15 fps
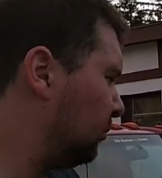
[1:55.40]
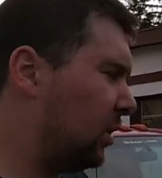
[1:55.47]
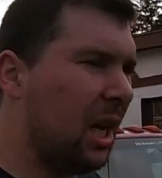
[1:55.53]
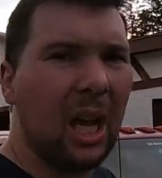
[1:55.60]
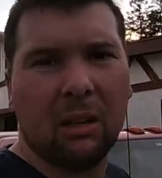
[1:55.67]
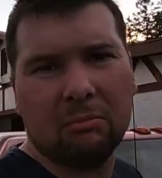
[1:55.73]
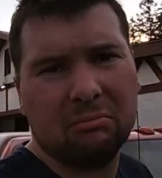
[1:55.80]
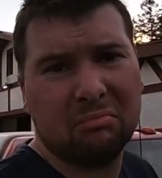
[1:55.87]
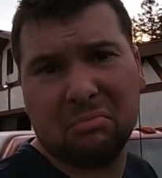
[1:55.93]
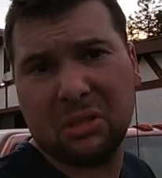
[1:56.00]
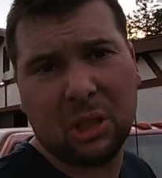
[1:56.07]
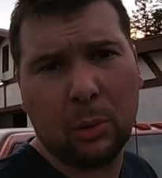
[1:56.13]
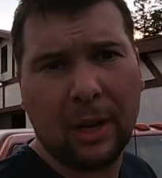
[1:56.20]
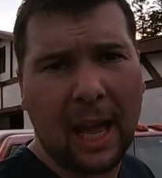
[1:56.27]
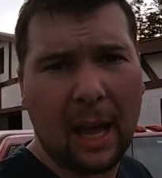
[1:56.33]
Yeah,
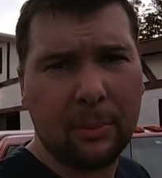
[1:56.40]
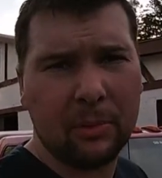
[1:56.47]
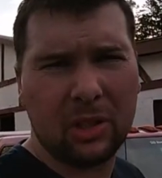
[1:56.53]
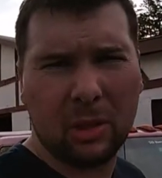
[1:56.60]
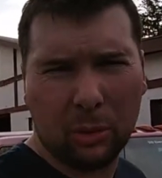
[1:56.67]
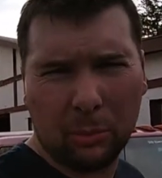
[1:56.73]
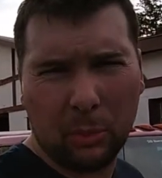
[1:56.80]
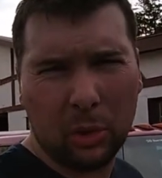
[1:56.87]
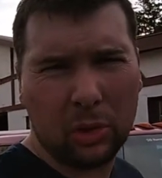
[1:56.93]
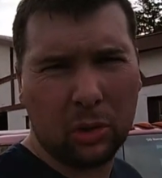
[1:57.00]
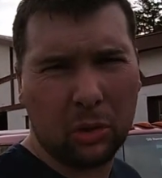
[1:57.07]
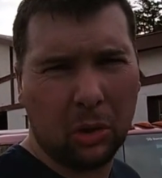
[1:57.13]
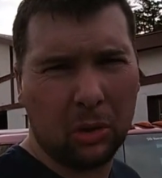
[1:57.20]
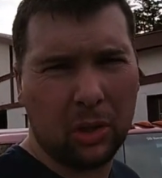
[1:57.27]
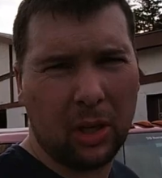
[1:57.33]
see what happens, see what the boost
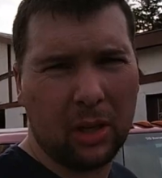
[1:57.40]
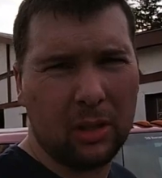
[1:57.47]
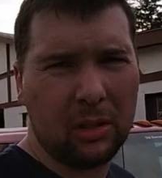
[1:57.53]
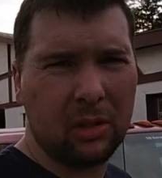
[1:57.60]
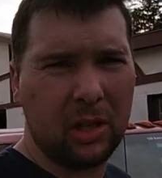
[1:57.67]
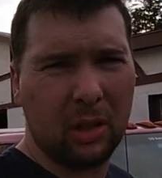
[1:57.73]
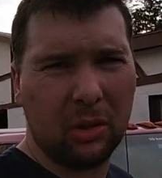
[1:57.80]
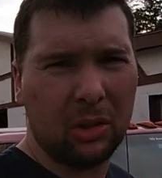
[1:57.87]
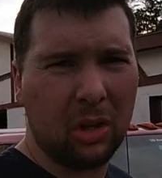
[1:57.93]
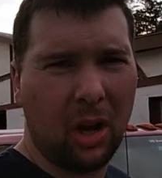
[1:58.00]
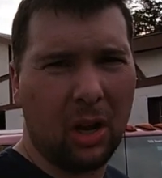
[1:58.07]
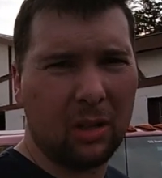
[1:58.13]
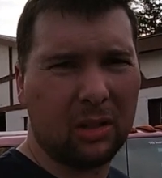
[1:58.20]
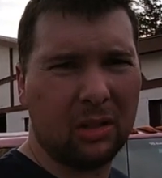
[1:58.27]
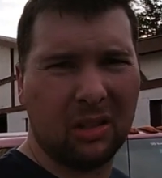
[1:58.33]
controller does, see how the
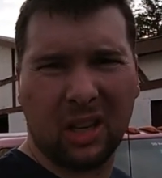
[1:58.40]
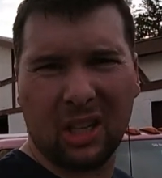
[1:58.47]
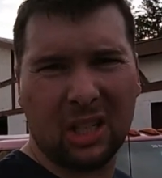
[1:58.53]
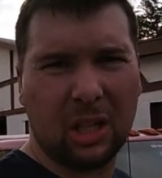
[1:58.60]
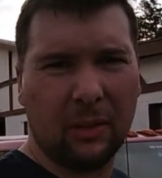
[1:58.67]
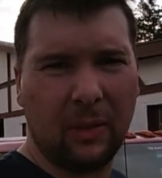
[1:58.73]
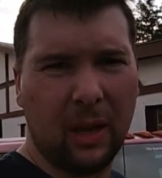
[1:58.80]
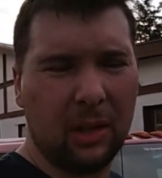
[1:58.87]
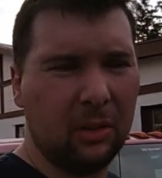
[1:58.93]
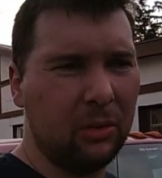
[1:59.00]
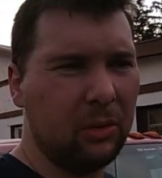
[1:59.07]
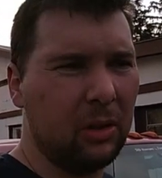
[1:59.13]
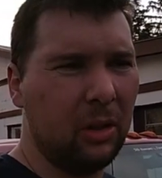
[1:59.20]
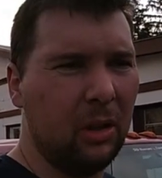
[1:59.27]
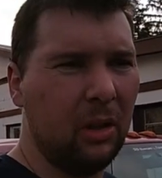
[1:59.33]
shocks and kind of stuff
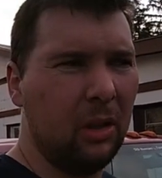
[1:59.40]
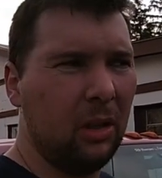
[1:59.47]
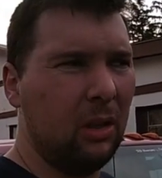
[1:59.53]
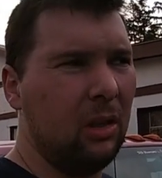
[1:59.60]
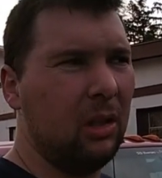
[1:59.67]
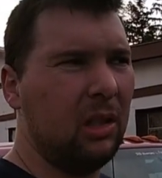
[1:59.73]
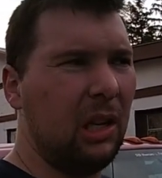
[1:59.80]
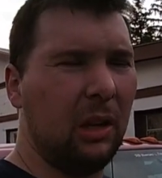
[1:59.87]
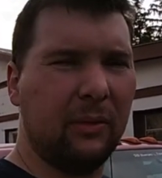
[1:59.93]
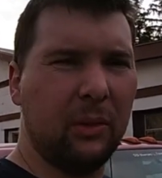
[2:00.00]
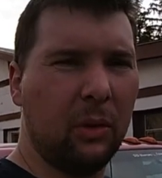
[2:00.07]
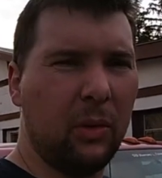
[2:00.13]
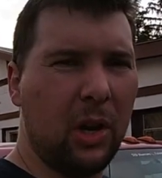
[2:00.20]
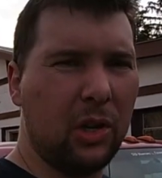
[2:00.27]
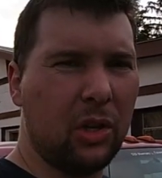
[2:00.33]
handles, the
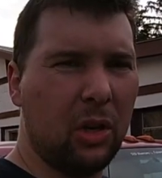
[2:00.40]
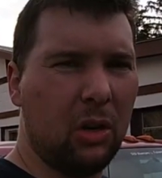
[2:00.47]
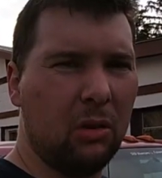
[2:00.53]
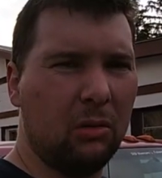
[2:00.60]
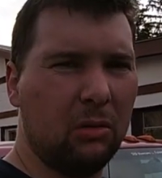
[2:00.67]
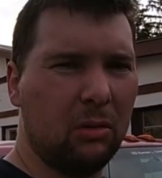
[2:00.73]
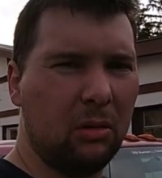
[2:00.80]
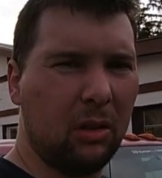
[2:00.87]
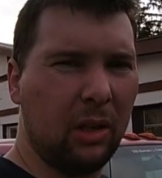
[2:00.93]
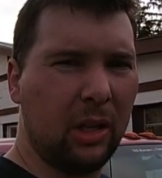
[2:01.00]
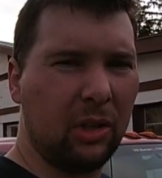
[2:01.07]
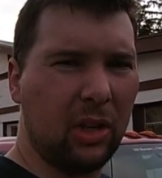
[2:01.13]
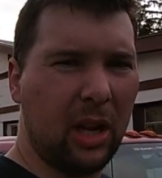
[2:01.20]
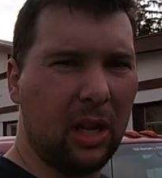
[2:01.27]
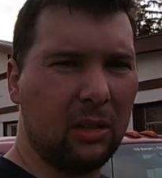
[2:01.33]
air-fuel ratio, all
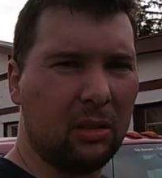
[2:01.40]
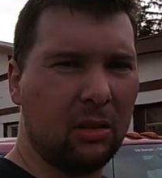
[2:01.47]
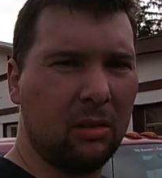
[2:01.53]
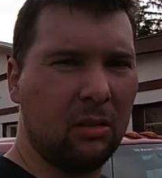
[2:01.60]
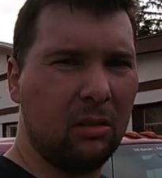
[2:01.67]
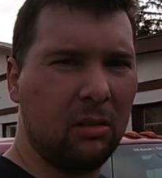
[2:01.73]
that jazz.